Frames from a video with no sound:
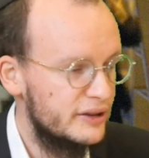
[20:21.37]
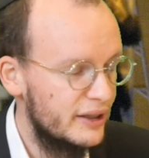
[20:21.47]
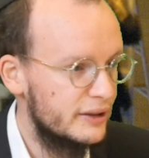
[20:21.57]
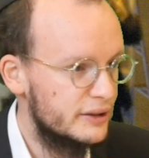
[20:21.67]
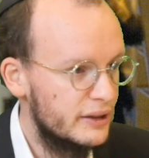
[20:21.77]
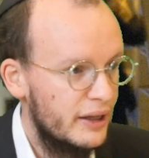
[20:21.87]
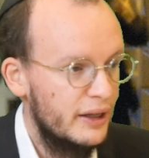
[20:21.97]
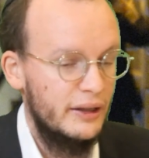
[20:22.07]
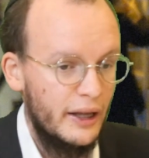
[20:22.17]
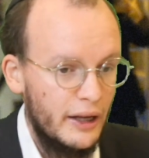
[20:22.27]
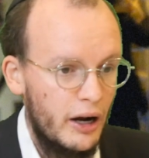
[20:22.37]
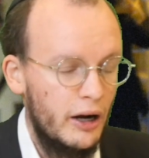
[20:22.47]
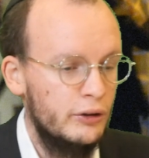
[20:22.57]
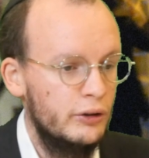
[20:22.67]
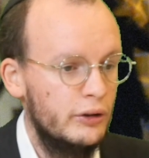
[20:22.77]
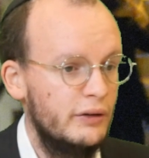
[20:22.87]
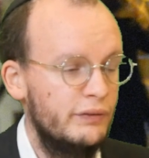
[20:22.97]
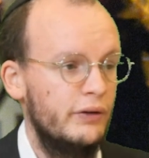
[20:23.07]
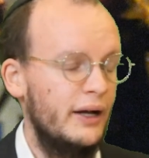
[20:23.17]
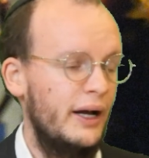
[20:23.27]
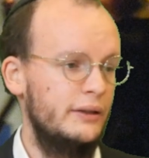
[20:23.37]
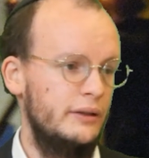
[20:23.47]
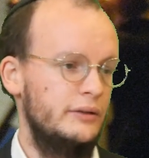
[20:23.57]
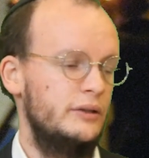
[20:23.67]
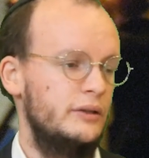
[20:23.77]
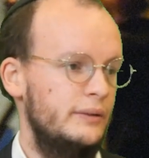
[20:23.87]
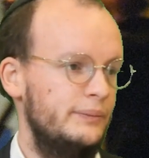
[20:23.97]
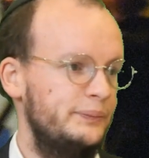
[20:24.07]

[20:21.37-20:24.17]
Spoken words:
Yes, they are looking for guidance.